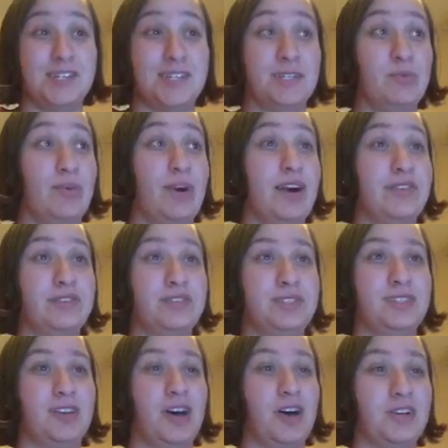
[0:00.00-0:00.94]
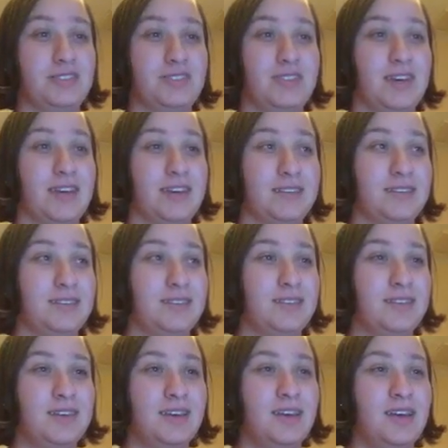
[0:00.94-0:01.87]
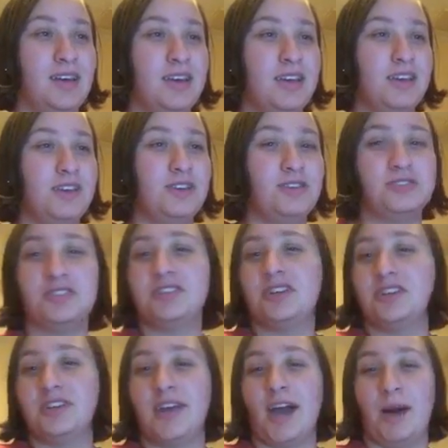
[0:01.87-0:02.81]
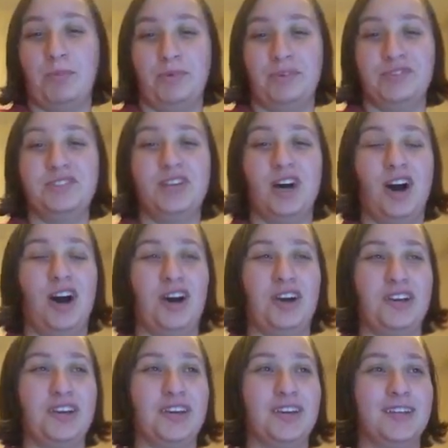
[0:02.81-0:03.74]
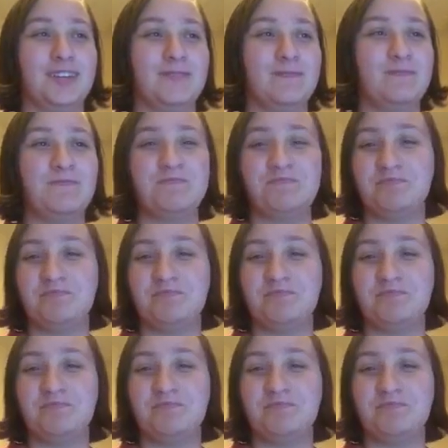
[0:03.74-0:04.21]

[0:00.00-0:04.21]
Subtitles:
And it's one of those songs that, you know, is a good couple song and